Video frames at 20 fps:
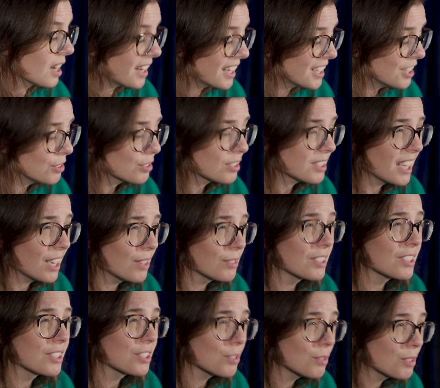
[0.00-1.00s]
I looked down
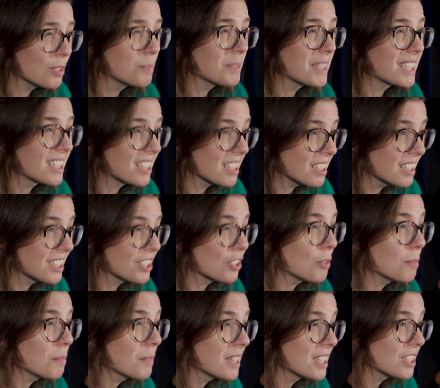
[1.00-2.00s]
and saw a big turd
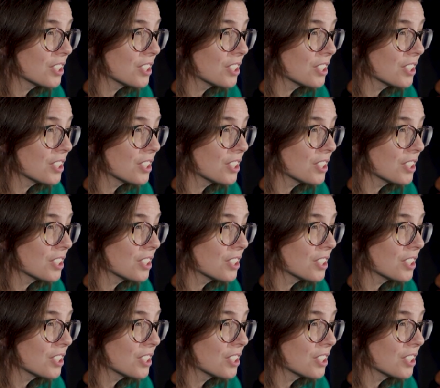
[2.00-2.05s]
on my